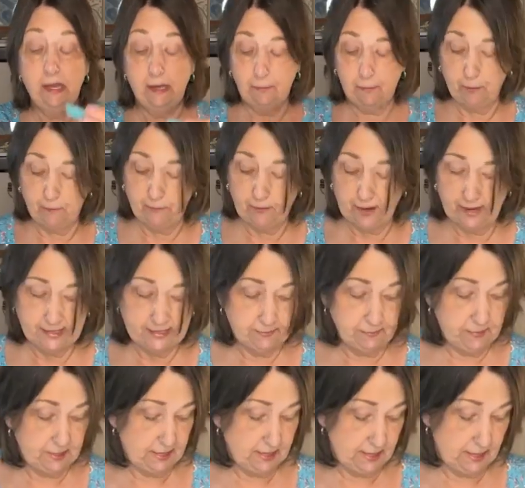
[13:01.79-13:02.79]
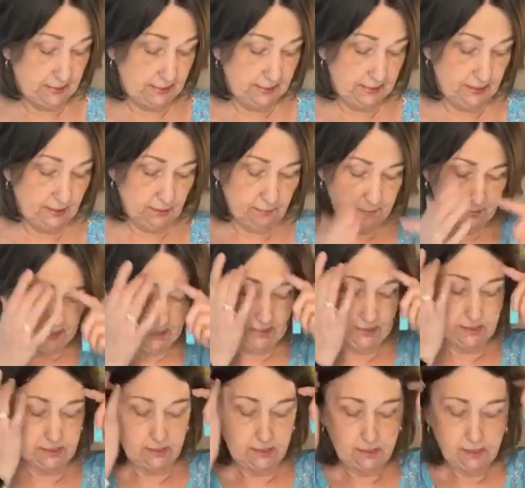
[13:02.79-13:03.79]
It provides me a little
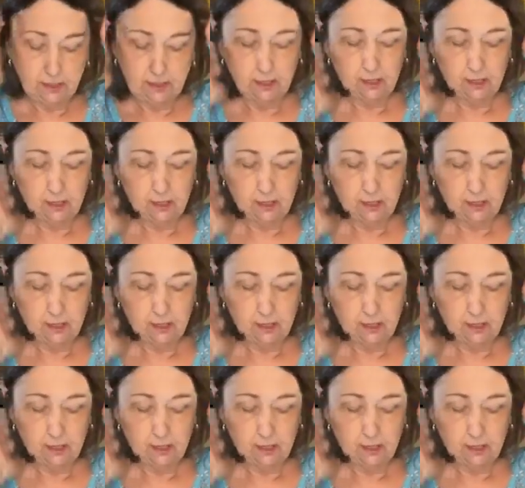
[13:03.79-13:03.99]
bit